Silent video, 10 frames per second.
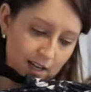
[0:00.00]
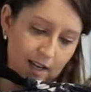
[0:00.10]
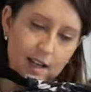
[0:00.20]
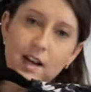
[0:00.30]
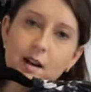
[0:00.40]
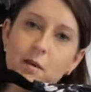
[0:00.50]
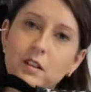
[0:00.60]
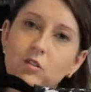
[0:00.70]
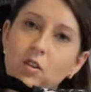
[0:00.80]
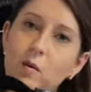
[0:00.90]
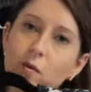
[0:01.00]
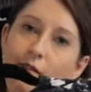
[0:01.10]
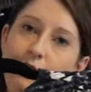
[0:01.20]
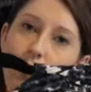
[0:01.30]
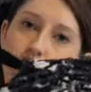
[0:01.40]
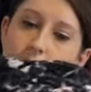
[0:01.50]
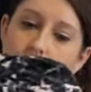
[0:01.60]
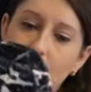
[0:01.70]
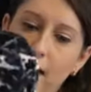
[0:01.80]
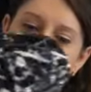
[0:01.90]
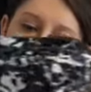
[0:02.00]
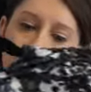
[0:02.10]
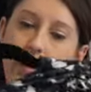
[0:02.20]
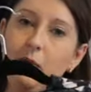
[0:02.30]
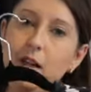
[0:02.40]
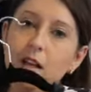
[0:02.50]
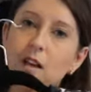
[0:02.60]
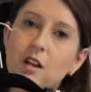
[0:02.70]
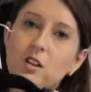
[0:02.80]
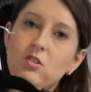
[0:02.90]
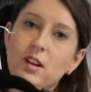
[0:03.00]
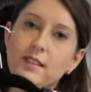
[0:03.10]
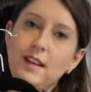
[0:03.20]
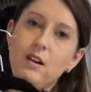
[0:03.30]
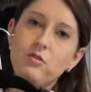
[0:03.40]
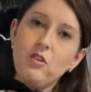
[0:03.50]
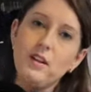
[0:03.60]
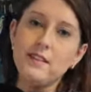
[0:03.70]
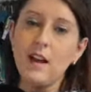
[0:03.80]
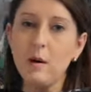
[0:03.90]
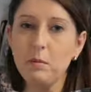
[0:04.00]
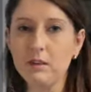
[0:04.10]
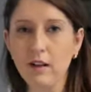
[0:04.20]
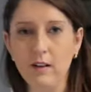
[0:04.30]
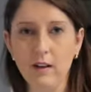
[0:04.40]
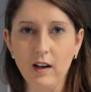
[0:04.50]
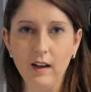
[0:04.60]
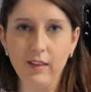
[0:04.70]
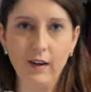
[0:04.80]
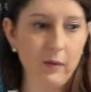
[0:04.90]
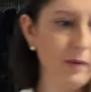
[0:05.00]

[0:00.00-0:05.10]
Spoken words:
year, but it's a great one for work and also can be dressed down, dressed up, so like that